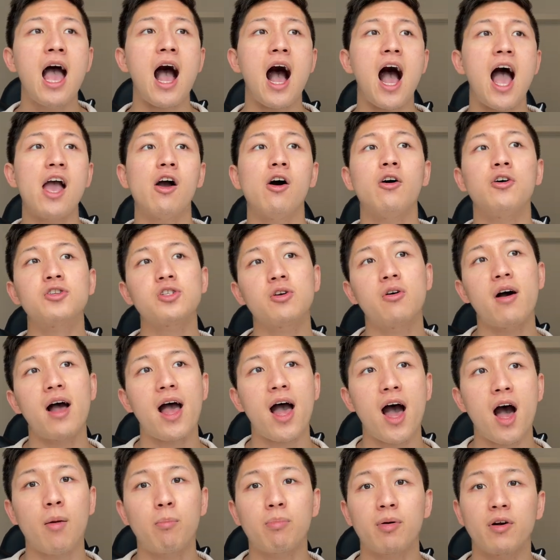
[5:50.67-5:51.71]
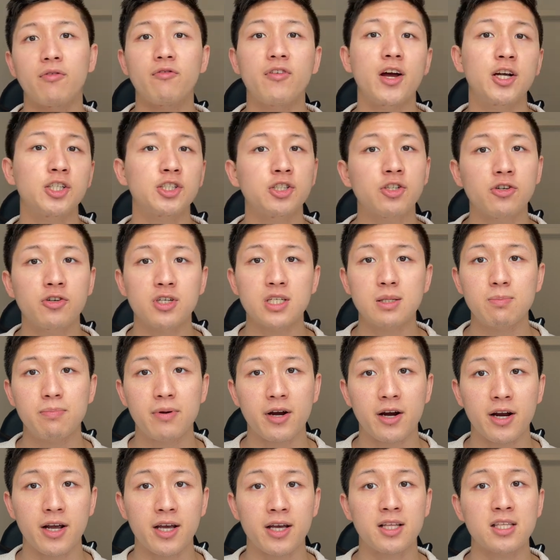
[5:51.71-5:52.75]
I also have professional
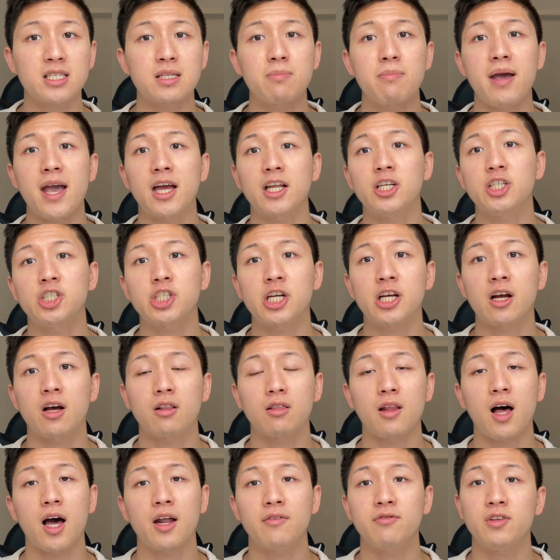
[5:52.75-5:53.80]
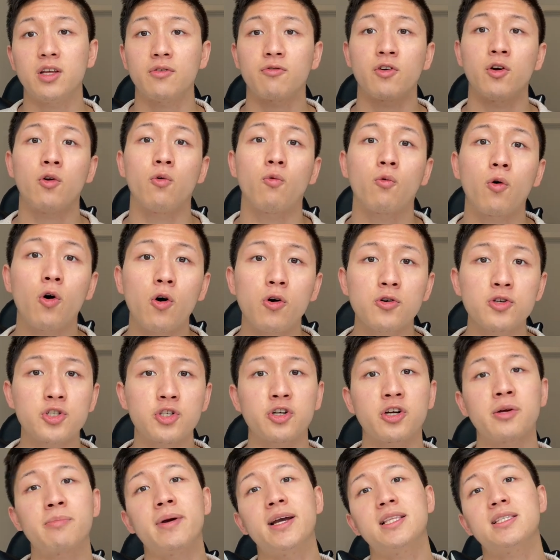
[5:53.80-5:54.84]
experience managing a lot of different roles
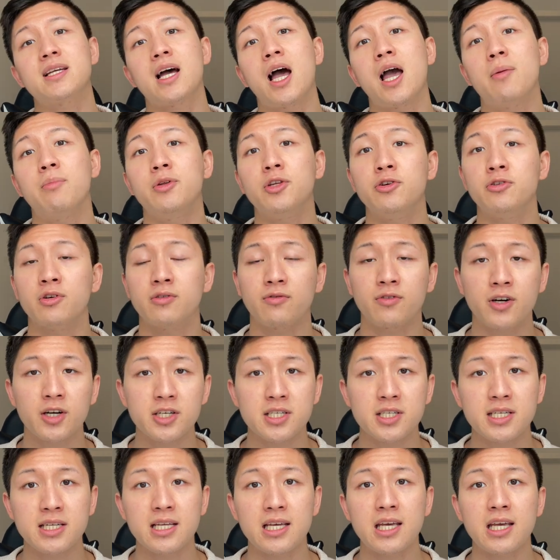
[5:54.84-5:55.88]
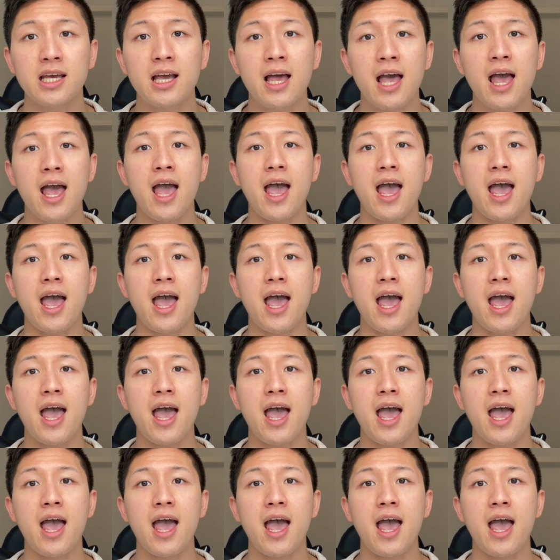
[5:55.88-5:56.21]
during my time in university